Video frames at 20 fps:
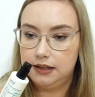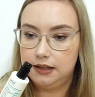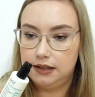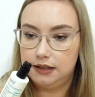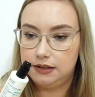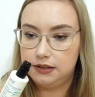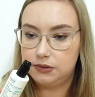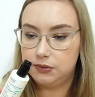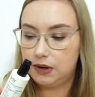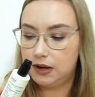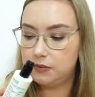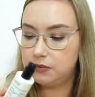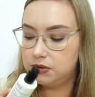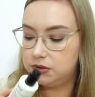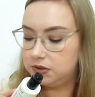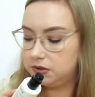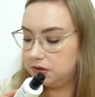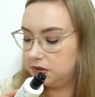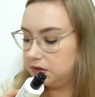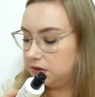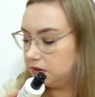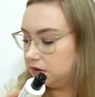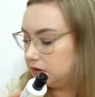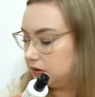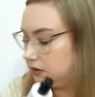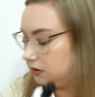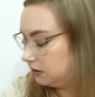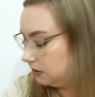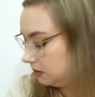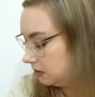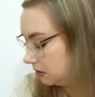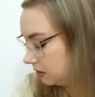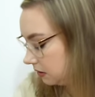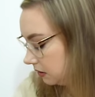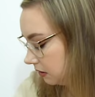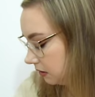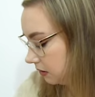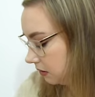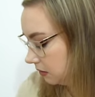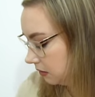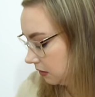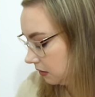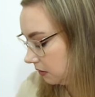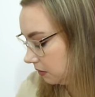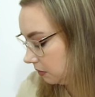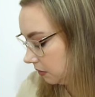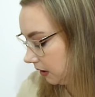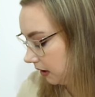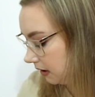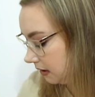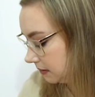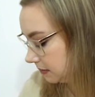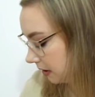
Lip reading: so I would use, where's